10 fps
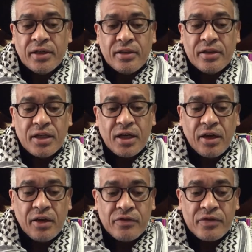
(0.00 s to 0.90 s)
that
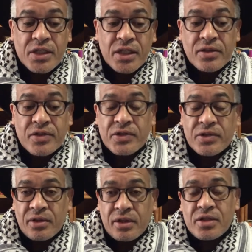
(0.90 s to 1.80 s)
have, since
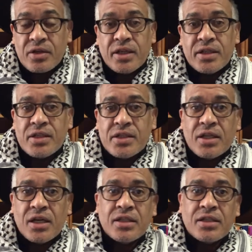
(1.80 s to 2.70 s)
this crisis
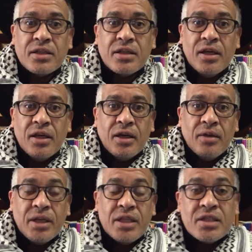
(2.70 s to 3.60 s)
started,
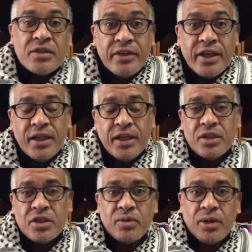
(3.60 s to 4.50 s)
been severely
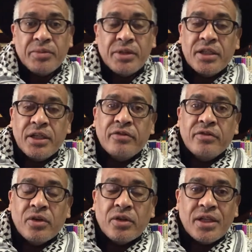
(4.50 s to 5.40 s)
interrupted, if not